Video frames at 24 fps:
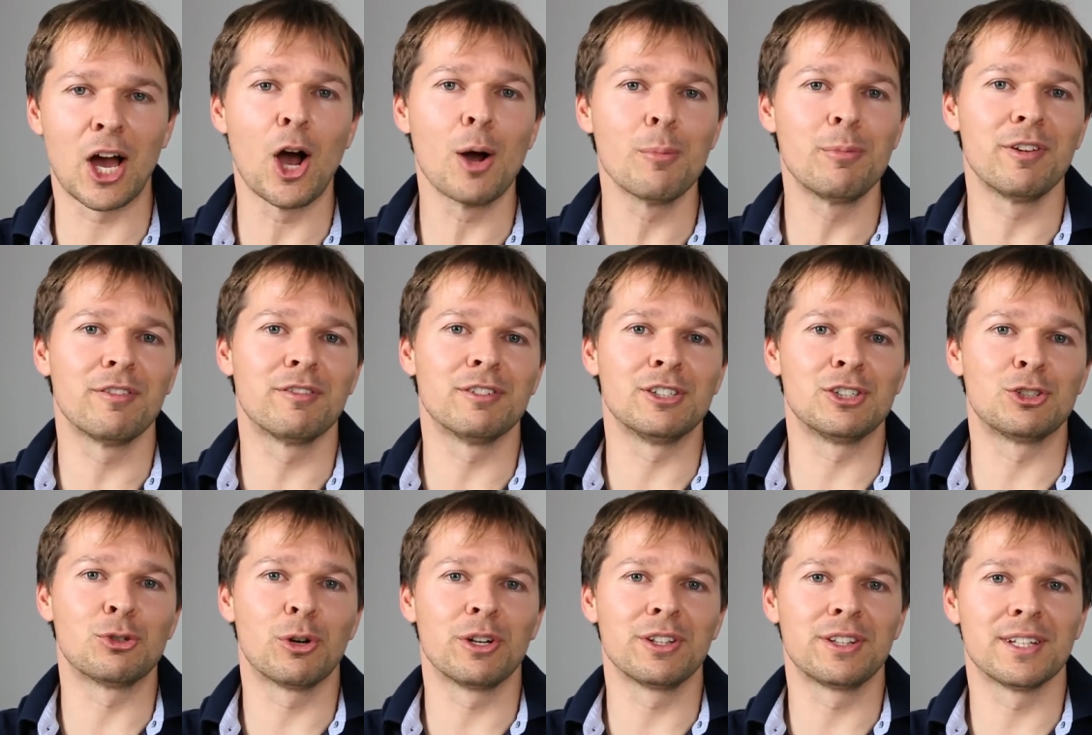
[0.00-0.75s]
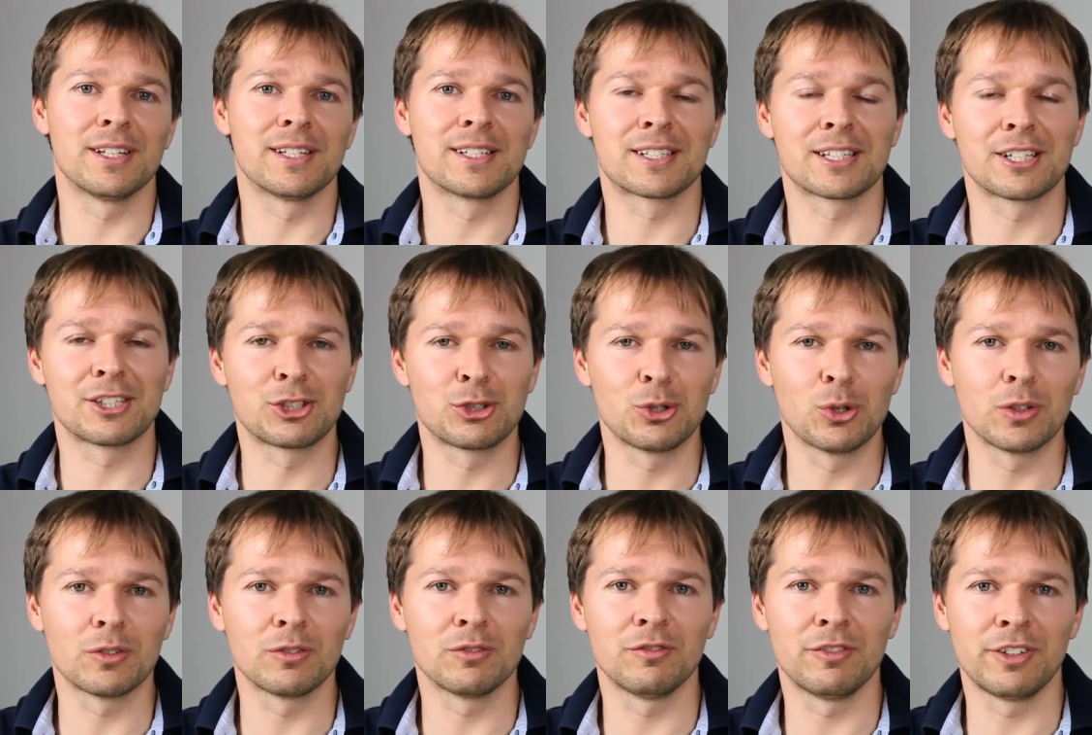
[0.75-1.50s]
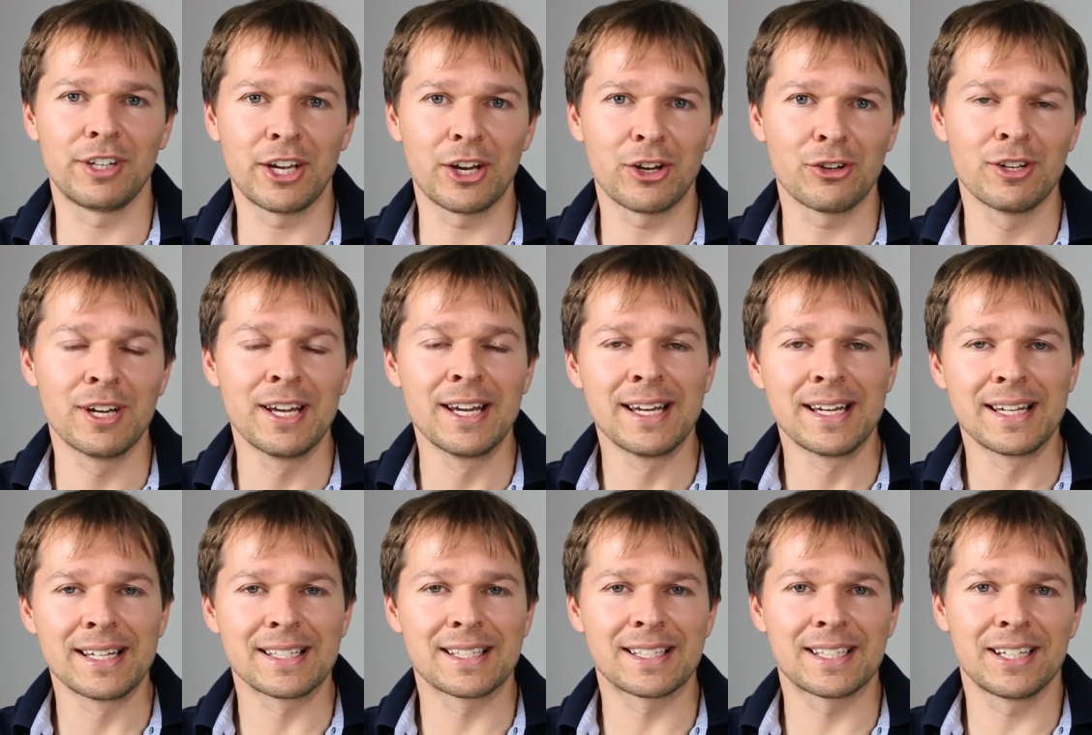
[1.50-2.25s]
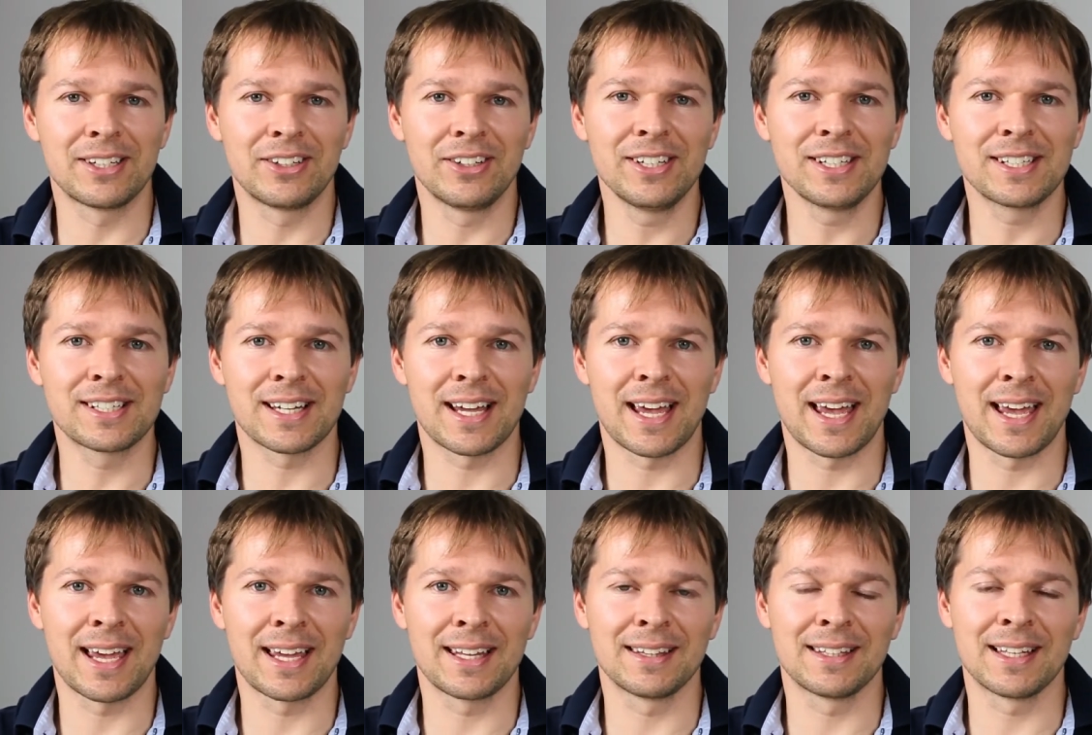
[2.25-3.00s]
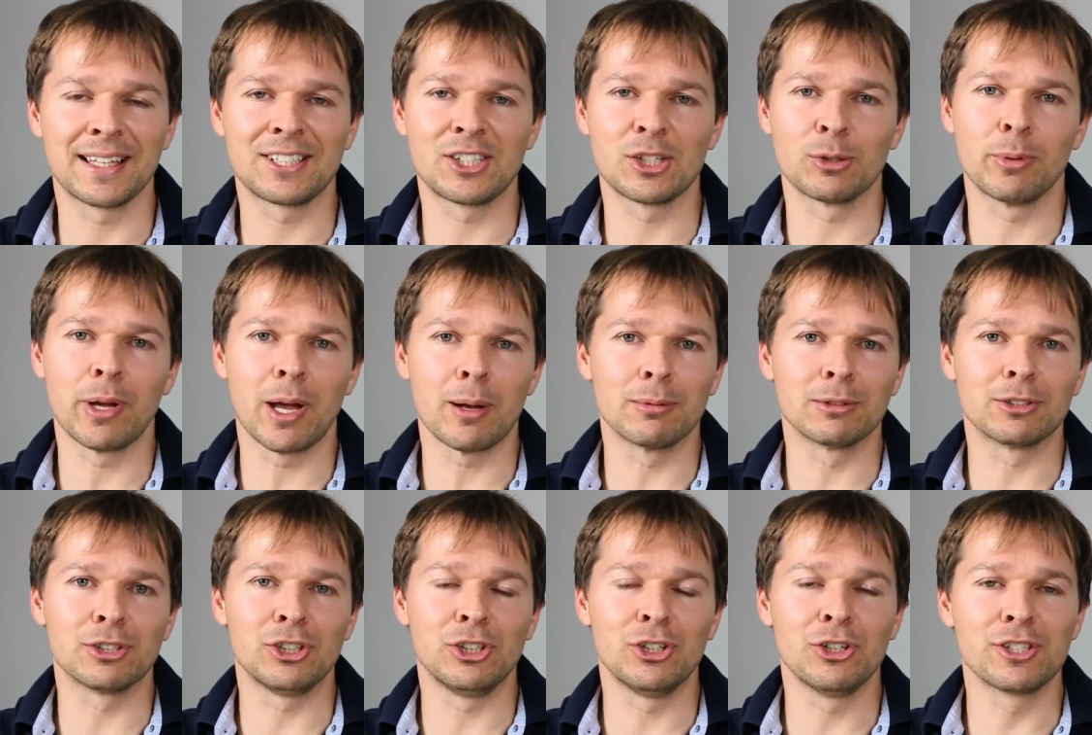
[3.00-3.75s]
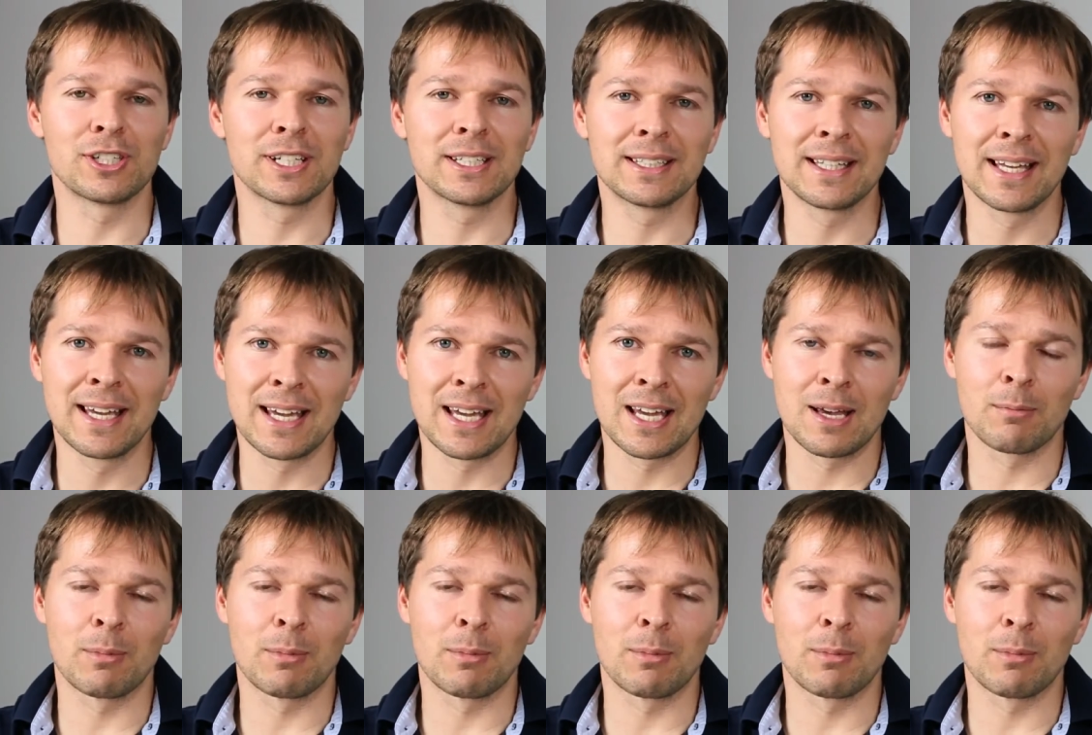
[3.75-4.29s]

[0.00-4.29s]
I hope you've enjoyed this short video series and that you'll be able to use it.